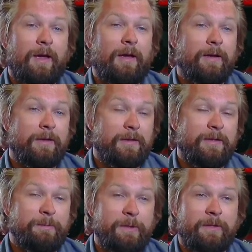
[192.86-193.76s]
Uh, in
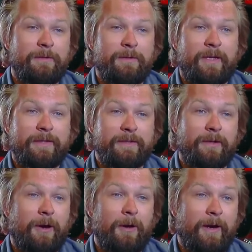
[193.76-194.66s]
this particular case, the
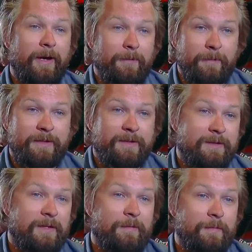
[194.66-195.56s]
car had a
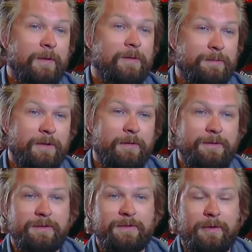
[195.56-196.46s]
recent set of rear
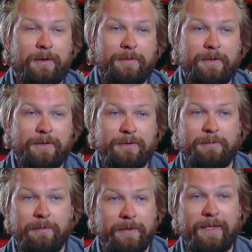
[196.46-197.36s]
speakers installed, so
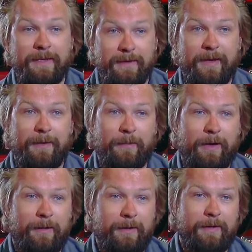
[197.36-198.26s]
we retained that
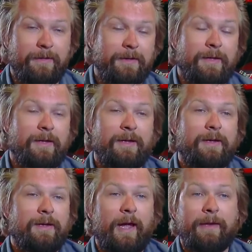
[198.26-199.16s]
wiring,
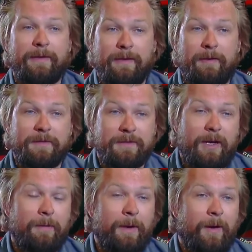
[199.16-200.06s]
and then
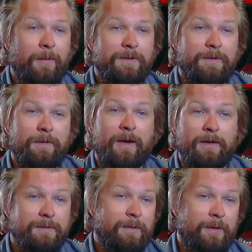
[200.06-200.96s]
obviously our powers and
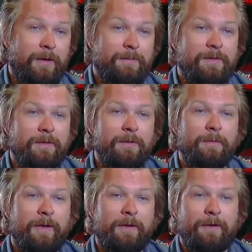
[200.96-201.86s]
grounds would hook up to the new
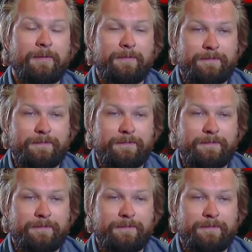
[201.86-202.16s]
radio.